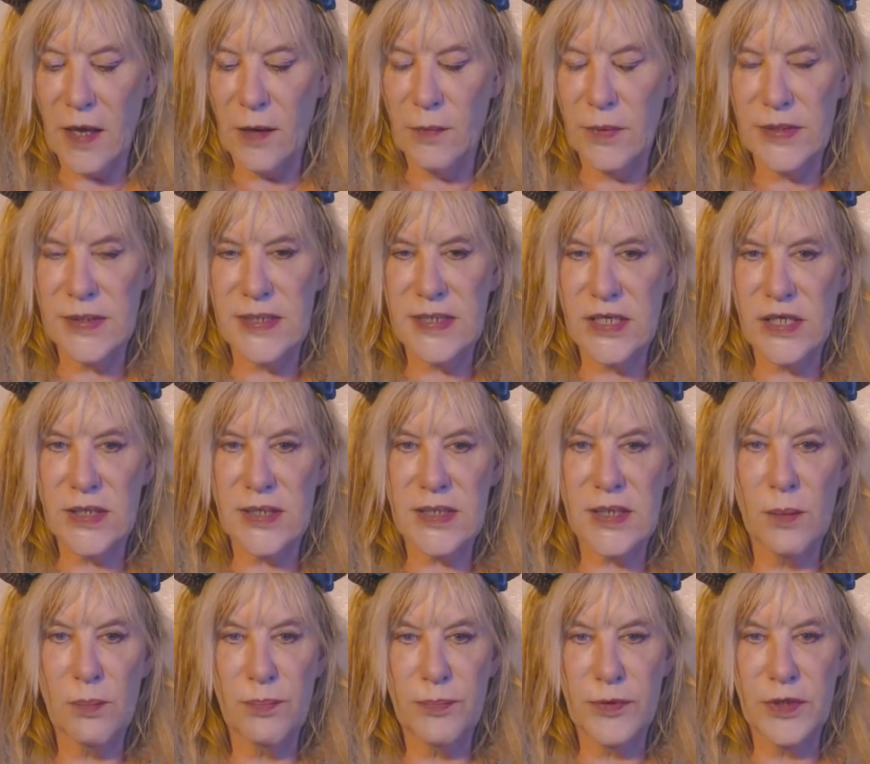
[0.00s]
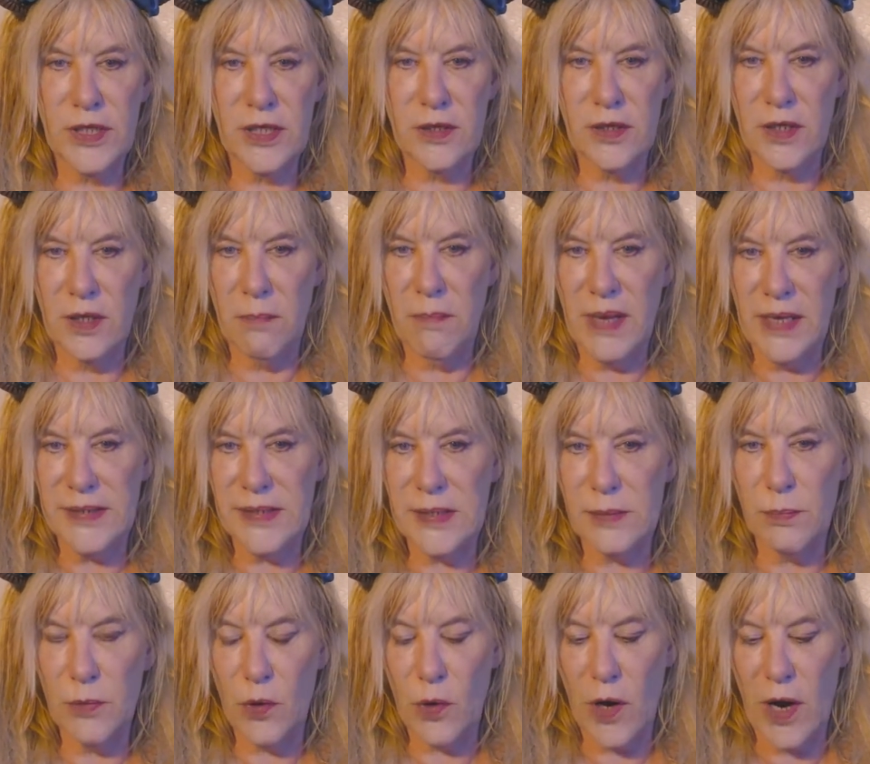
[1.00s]
I was just completely
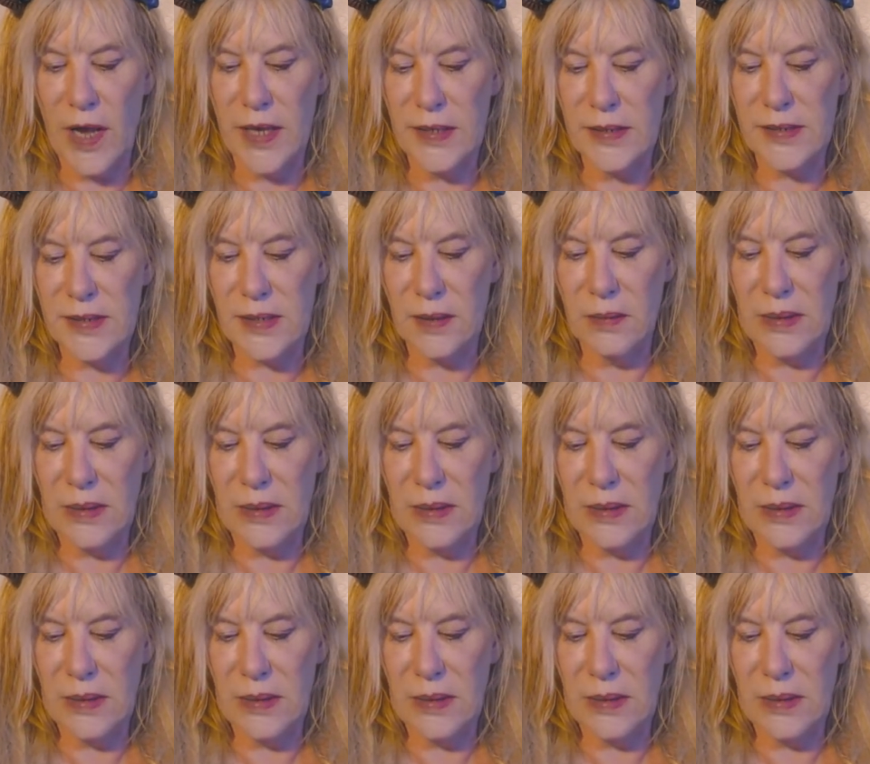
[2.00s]
mesmerized.